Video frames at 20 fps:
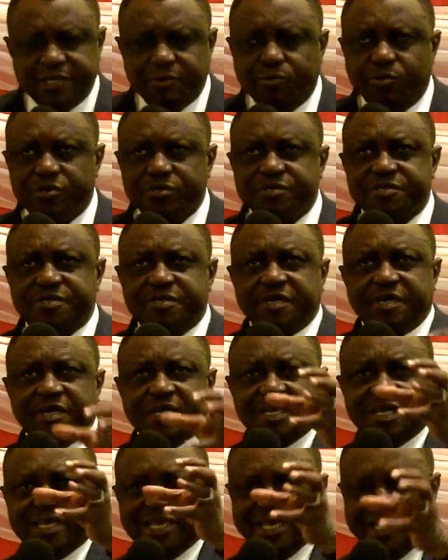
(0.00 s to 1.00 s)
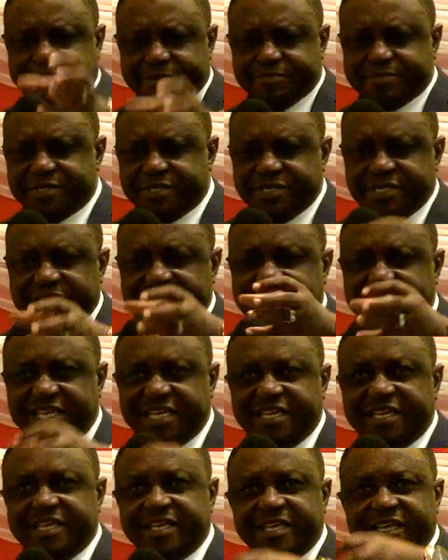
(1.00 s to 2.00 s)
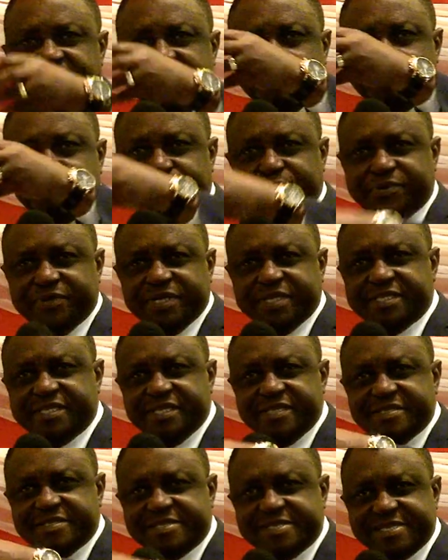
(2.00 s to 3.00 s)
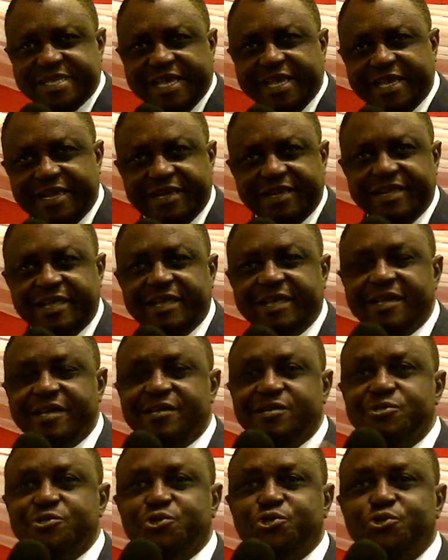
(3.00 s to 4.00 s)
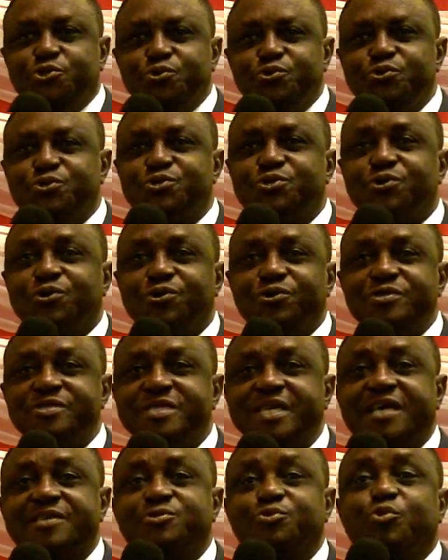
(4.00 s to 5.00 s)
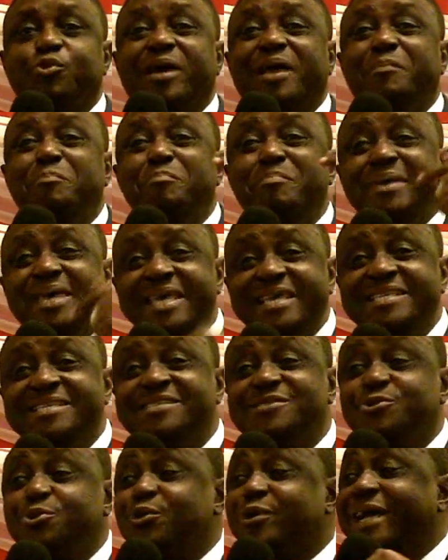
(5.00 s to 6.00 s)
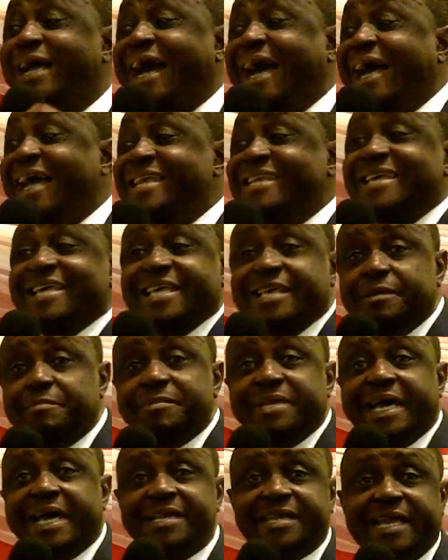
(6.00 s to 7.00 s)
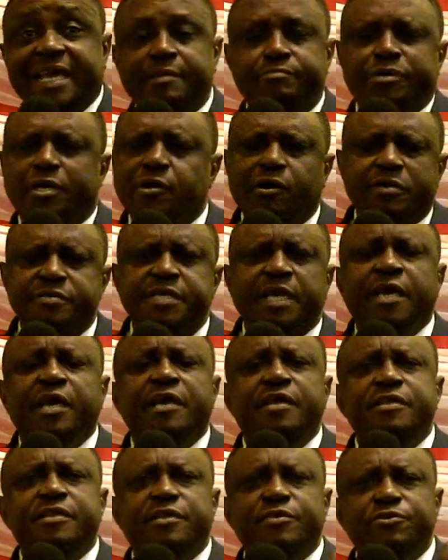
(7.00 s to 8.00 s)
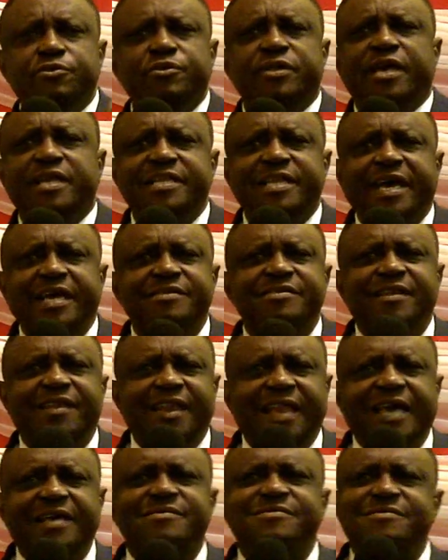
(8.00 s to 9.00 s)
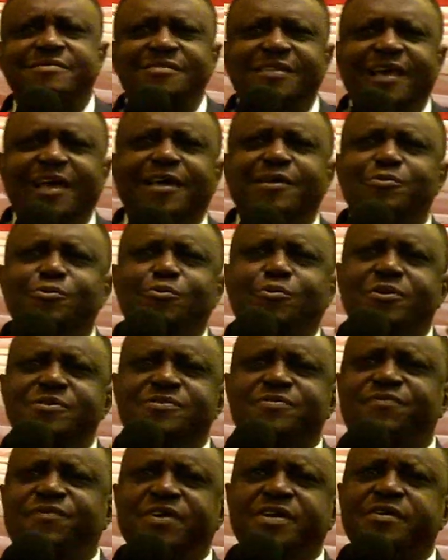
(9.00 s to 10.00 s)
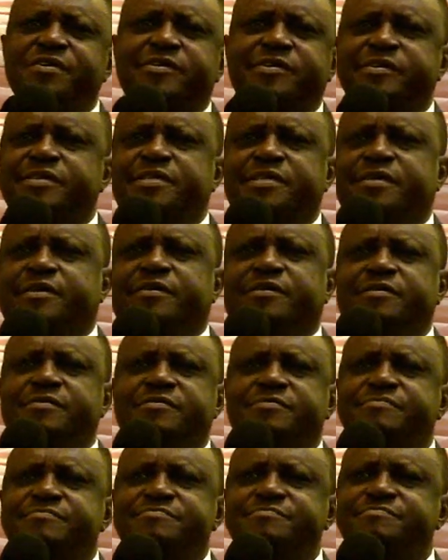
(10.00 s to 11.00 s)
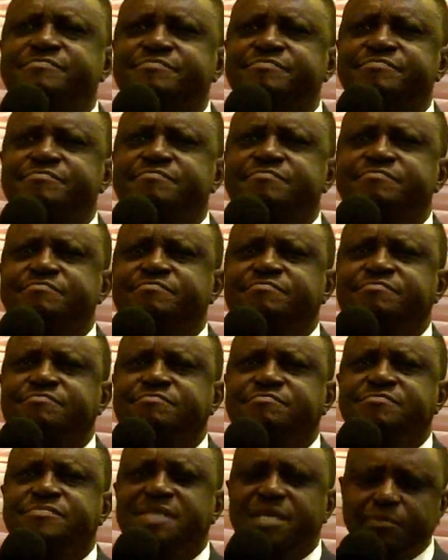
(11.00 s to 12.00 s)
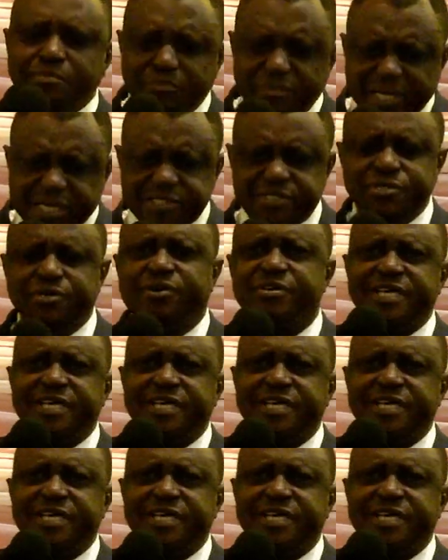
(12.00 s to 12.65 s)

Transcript: he was kept in a prison cell. Two soldiers were made to guide him that night because they knew that that last night was very critical. They made sure